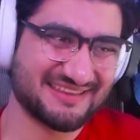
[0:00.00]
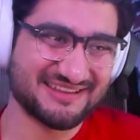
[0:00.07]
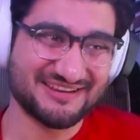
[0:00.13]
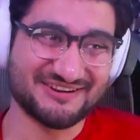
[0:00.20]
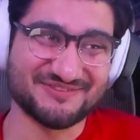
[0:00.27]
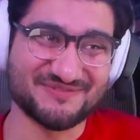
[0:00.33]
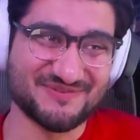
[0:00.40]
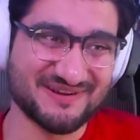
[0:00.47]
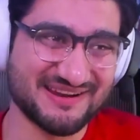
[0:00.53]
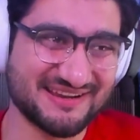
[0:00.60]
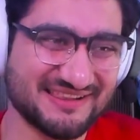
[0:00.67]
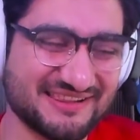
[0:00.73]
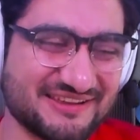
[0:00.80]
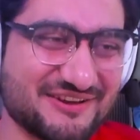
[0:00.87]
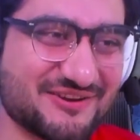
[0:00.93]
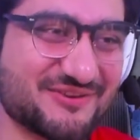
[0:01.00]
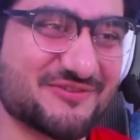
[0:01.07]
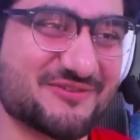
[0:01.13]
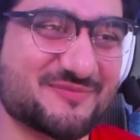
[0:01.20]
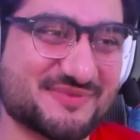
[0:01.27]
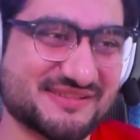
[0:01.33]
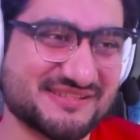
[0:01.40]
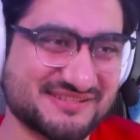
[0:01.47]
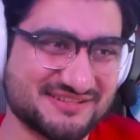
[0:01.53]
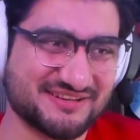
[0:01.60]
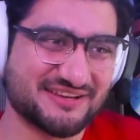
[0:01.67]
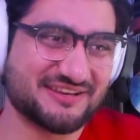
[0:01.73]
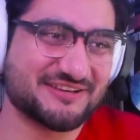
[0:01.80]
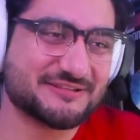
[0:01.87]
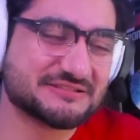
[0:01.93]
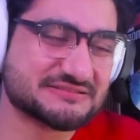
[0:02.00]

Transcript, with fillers: A really awkward position, eh?